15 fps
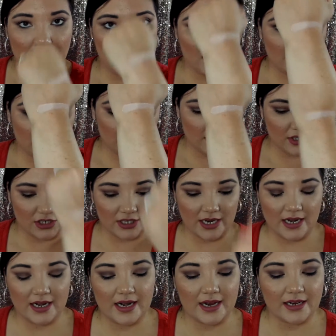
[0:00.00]
I'll swatch
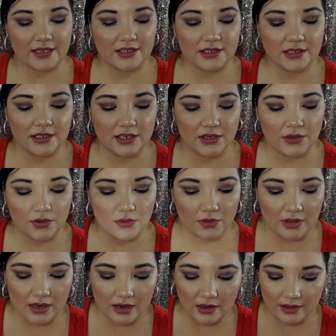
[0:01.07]
that next
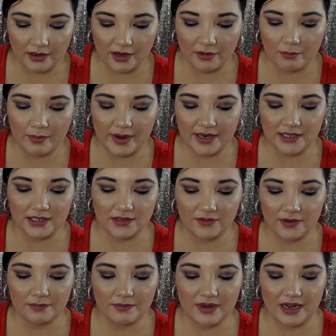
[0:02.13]
to the color Bust
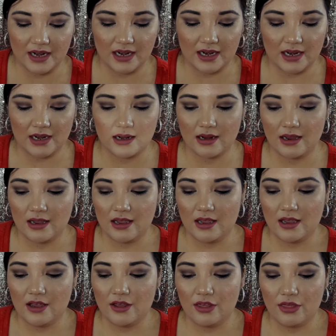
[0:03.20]
from Naked
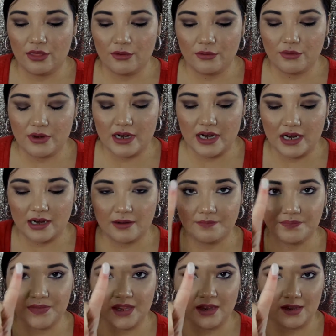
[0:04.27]
3,
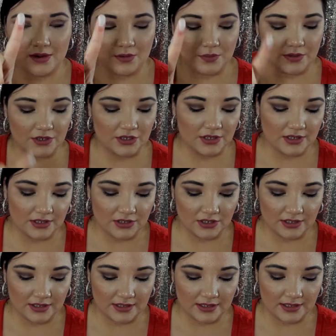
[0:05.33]
which is
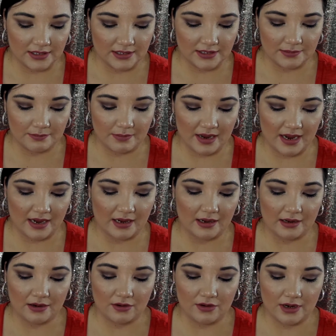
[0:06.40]
just this matte
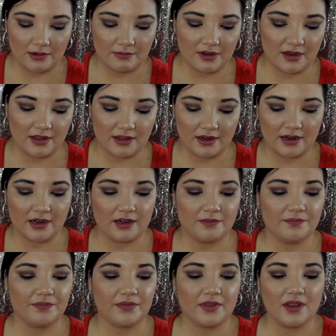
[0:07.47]
cream color.